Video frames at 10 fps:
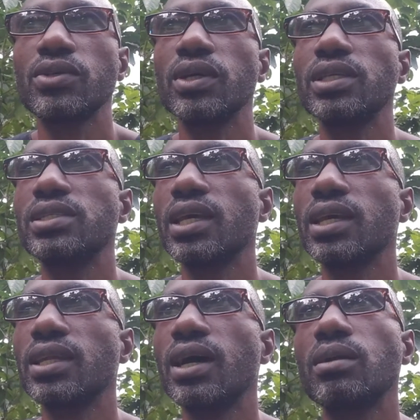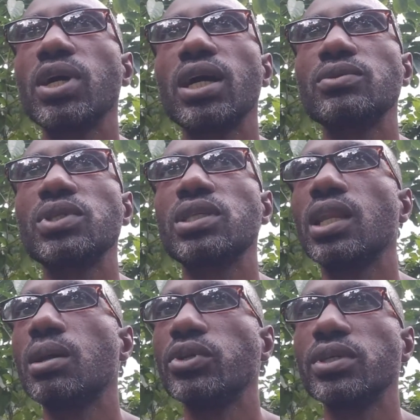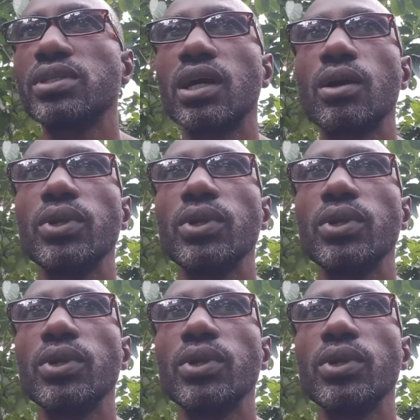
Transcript: So it is taken on because the celebrities are